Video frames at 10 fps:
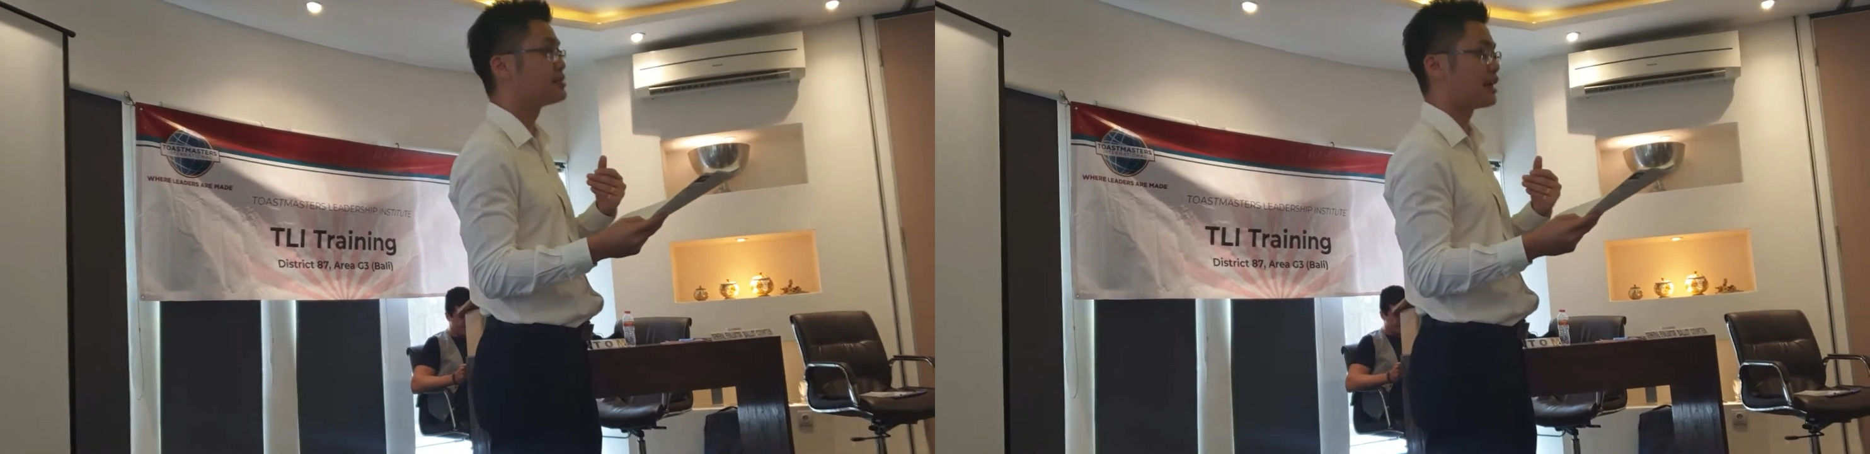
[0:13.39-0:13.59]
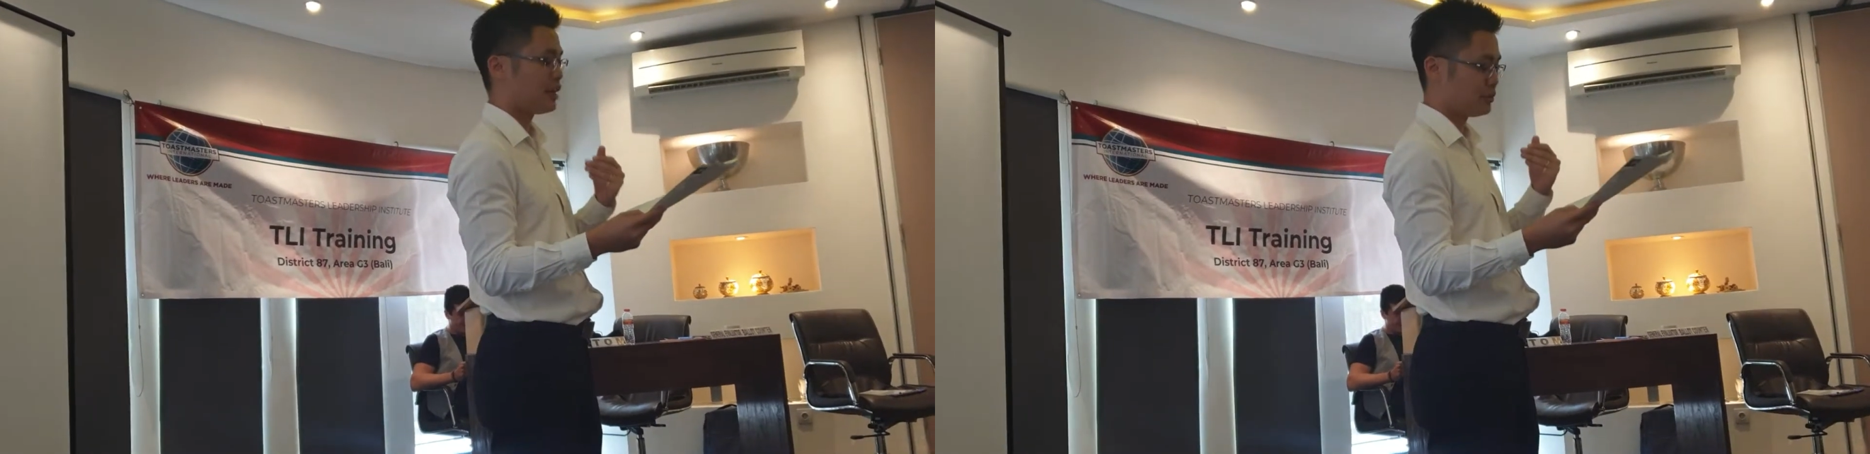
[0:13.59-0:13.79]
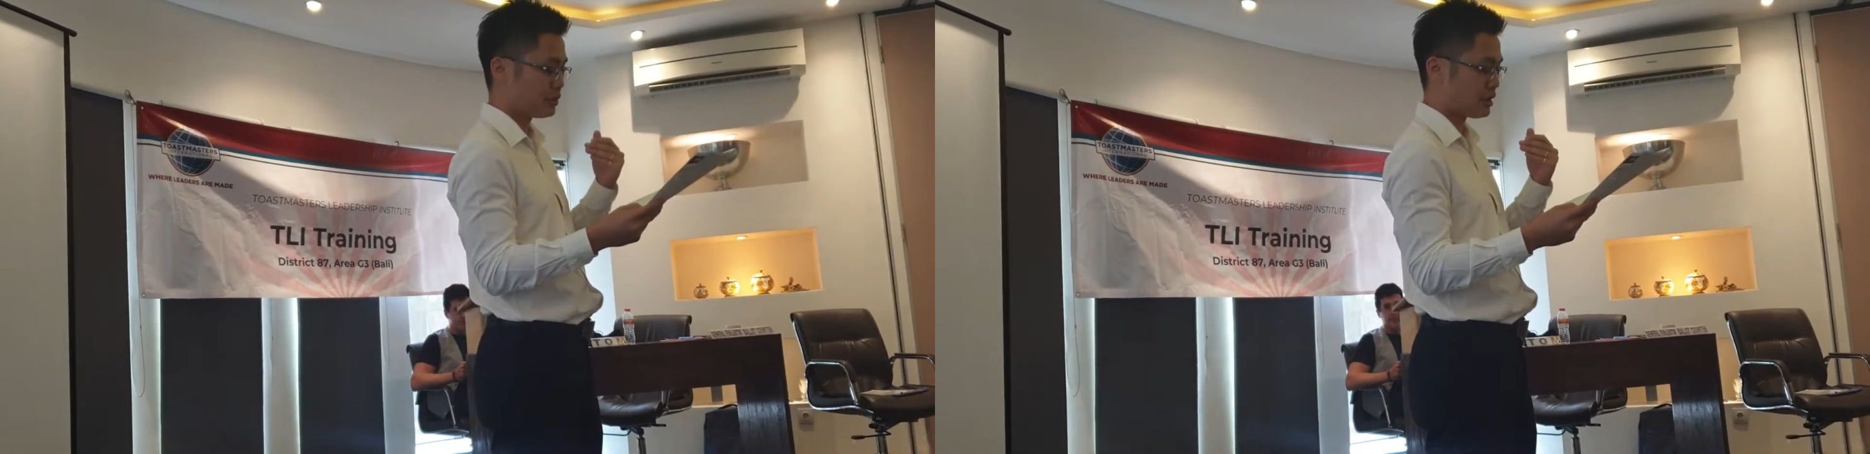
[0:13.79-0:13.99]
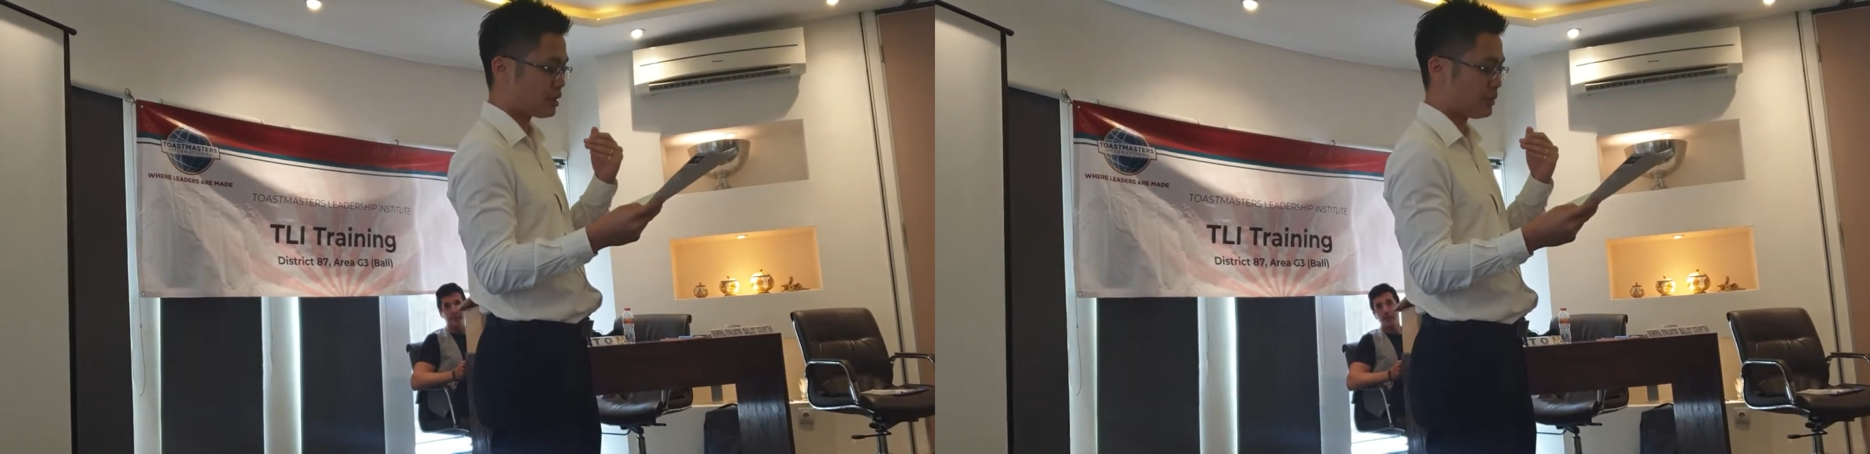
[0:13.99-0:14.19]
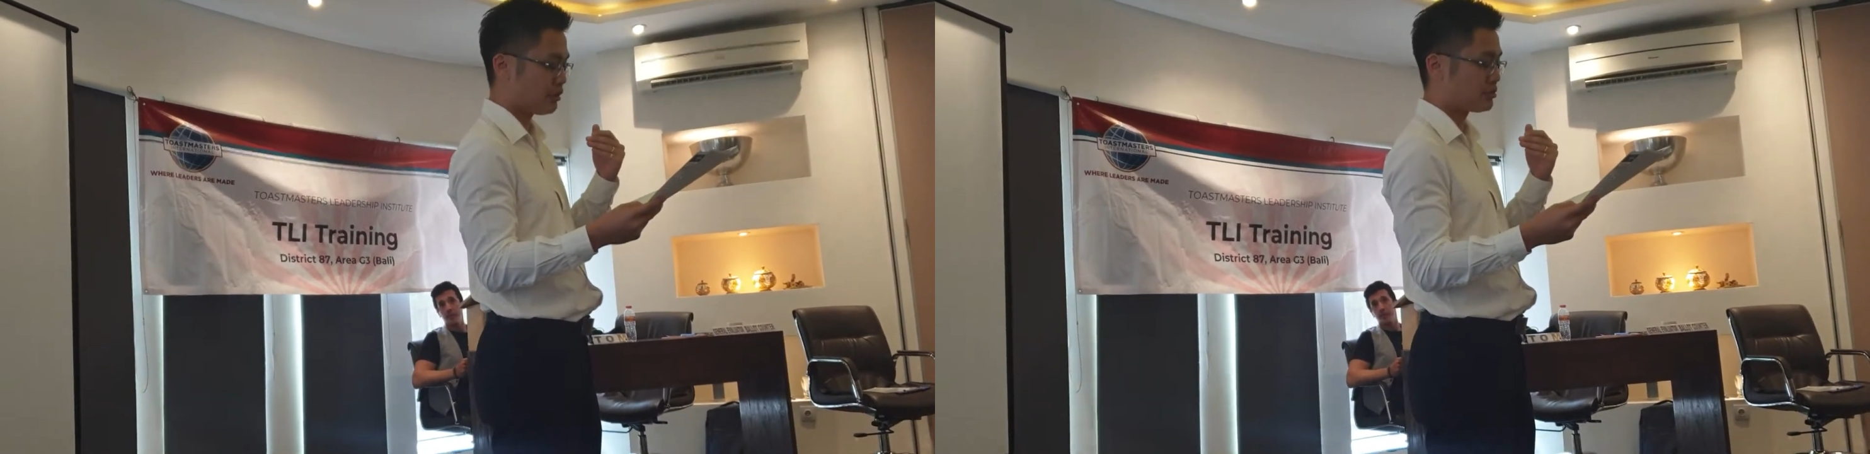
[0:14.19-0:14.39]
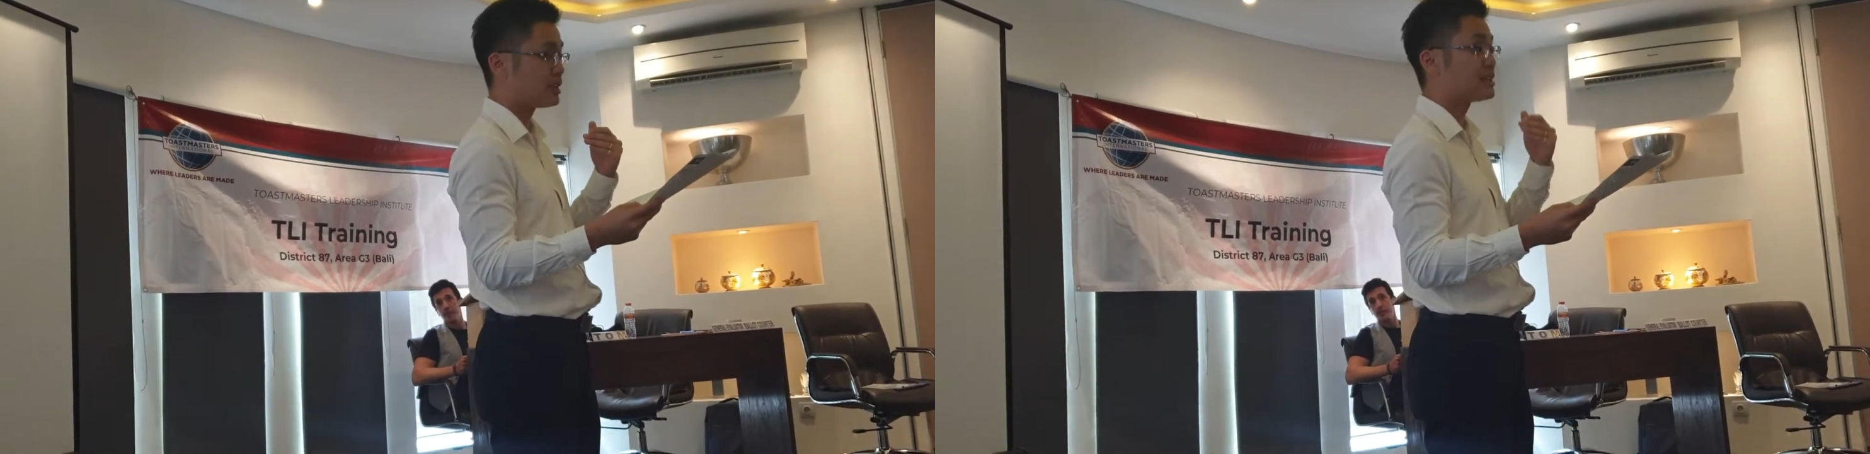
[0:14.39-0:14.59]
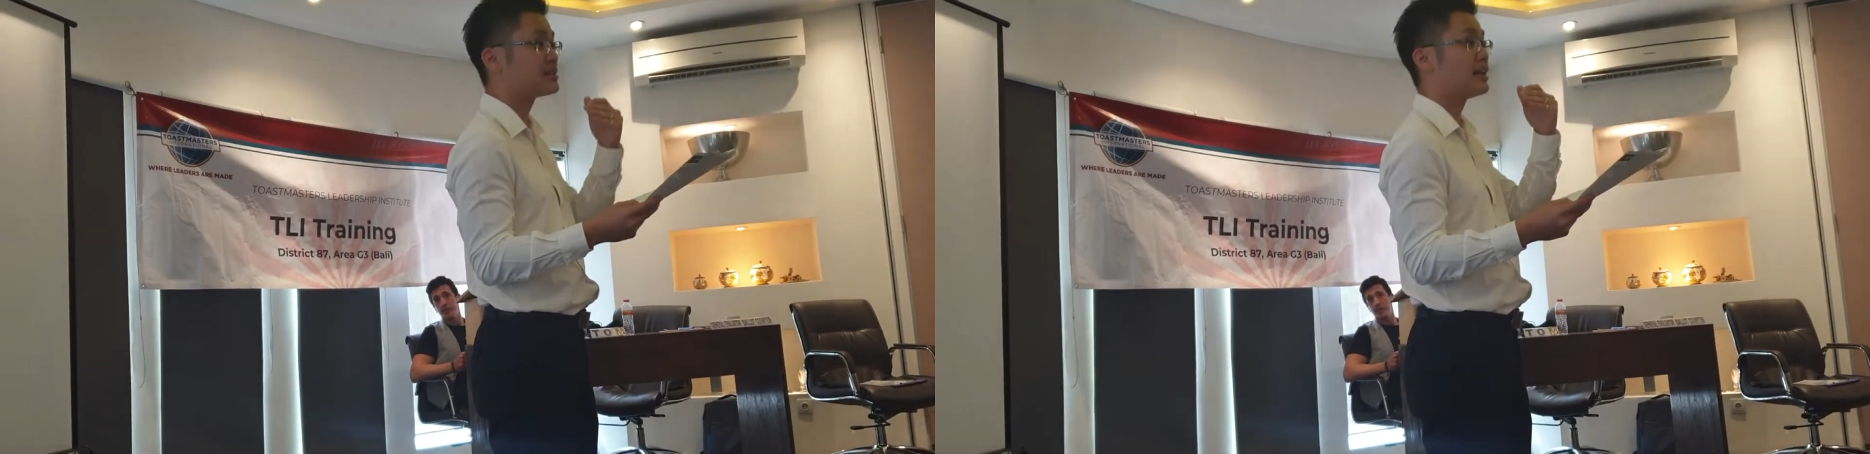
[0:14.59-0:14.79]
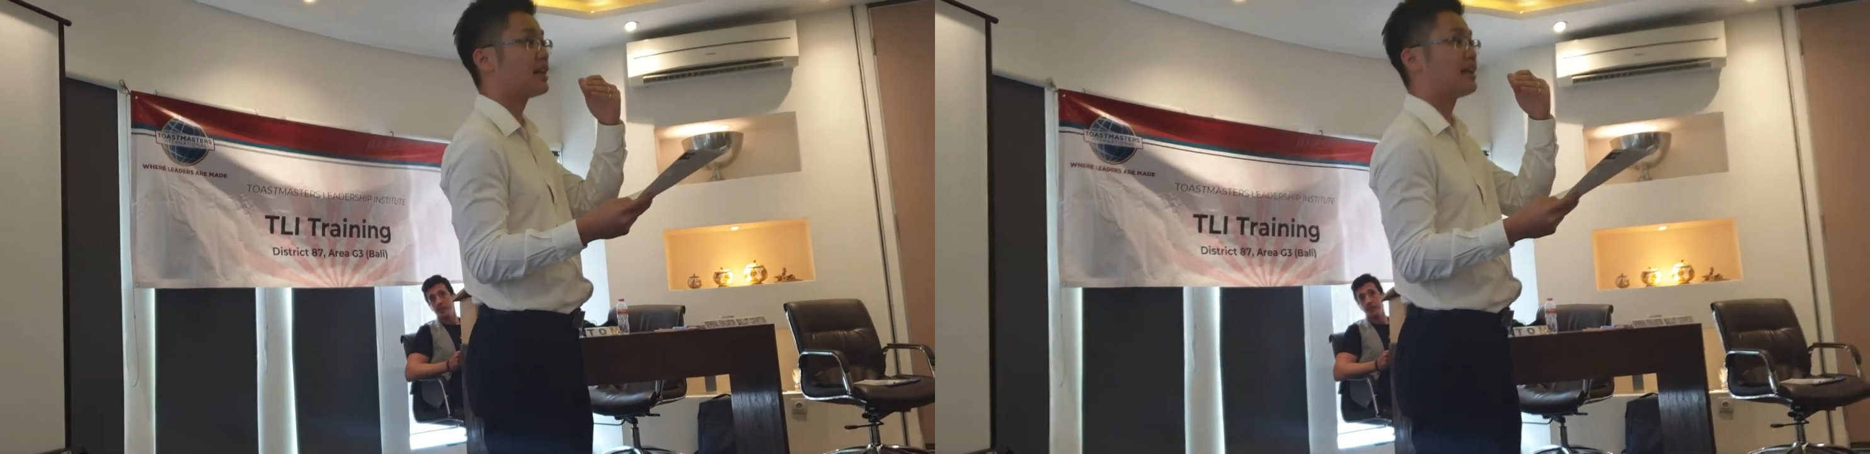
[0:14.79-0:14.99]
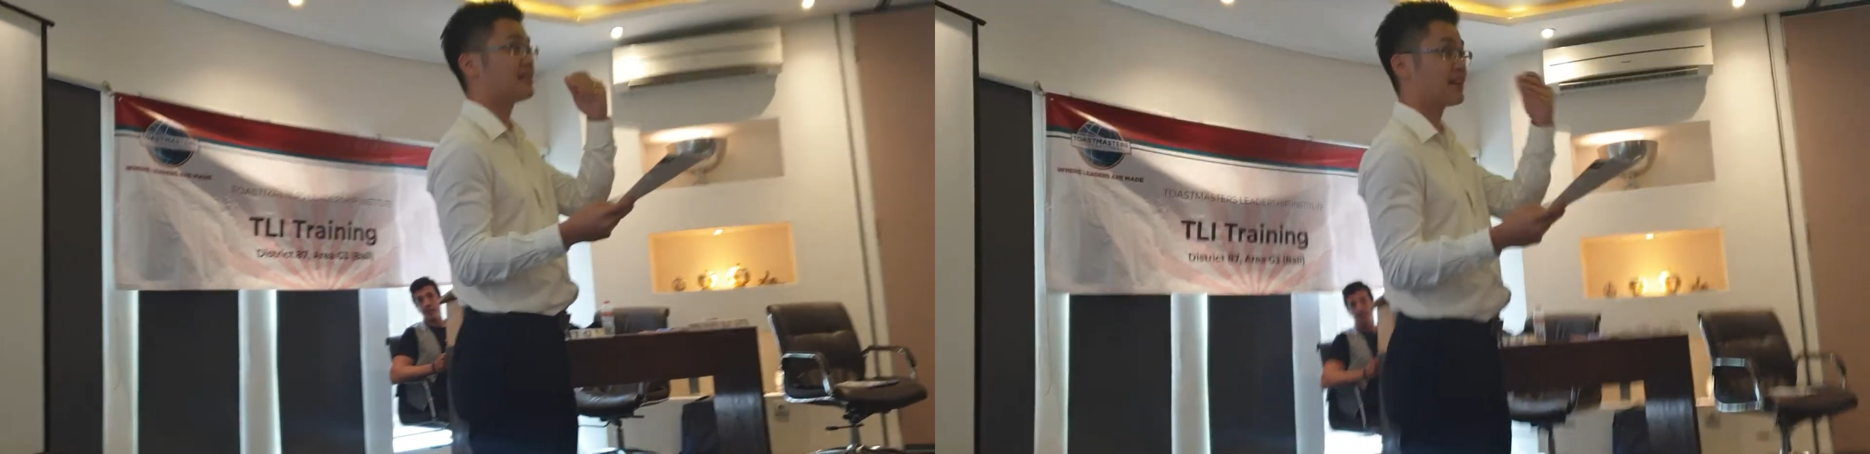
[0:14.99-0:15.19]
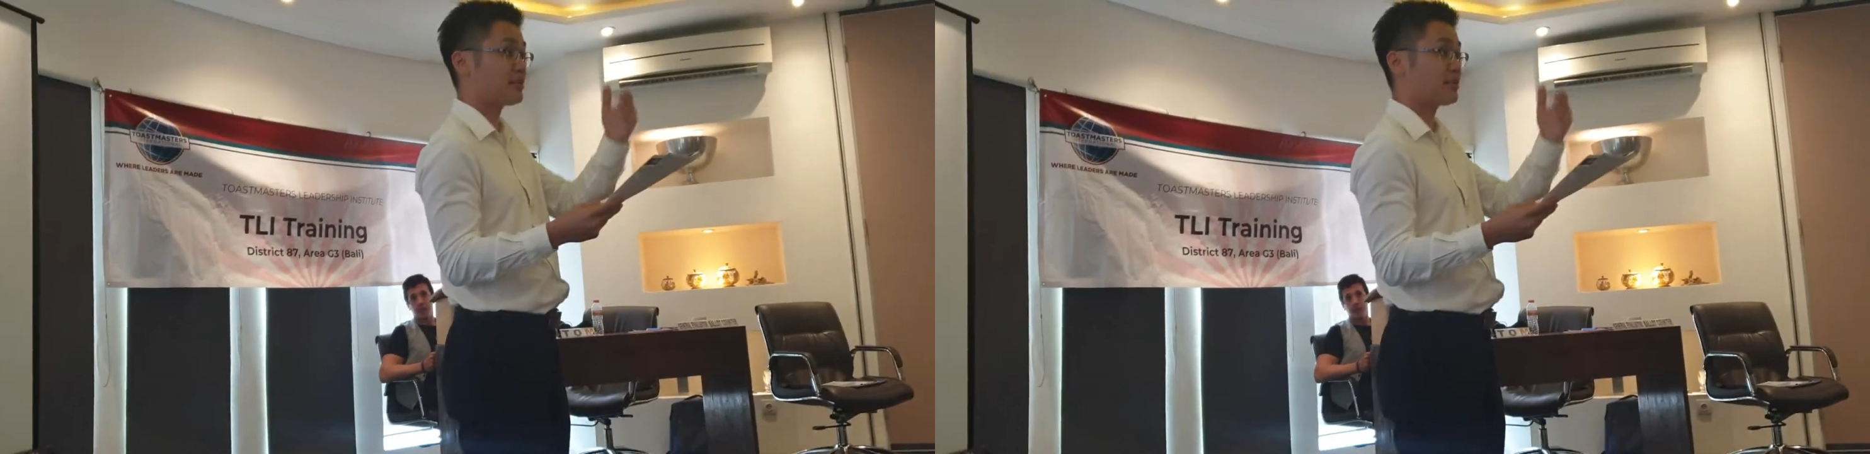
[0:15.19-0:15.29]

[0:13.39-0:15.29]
I will talk about things that I like